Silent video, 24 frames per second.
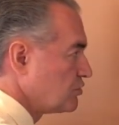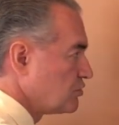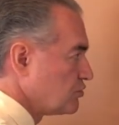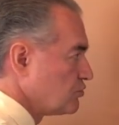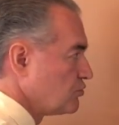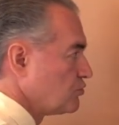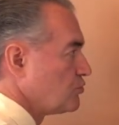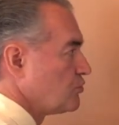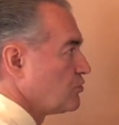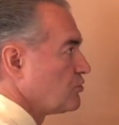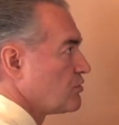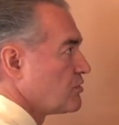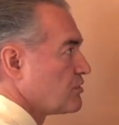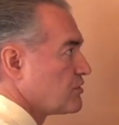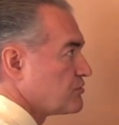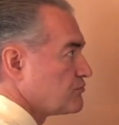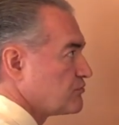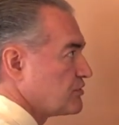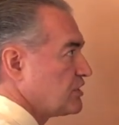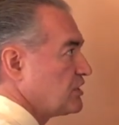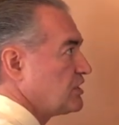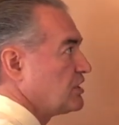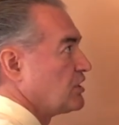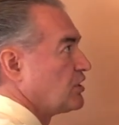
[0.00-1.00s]
2,
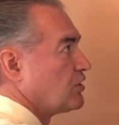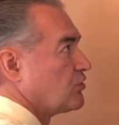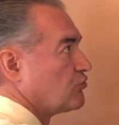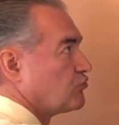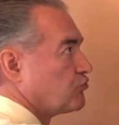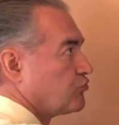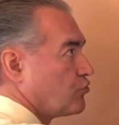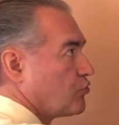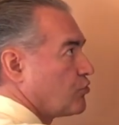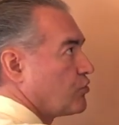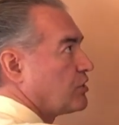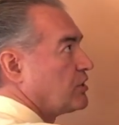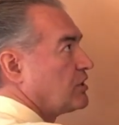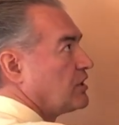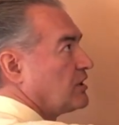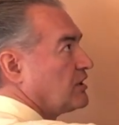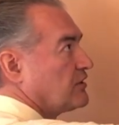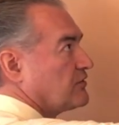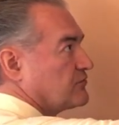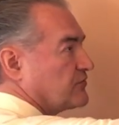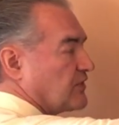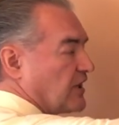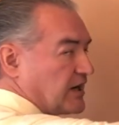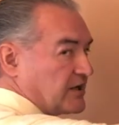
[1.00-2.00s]
3, 4,
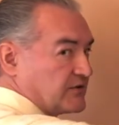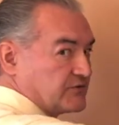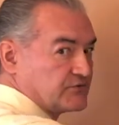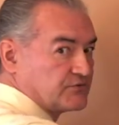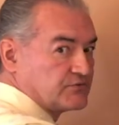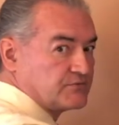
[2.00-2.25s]
5.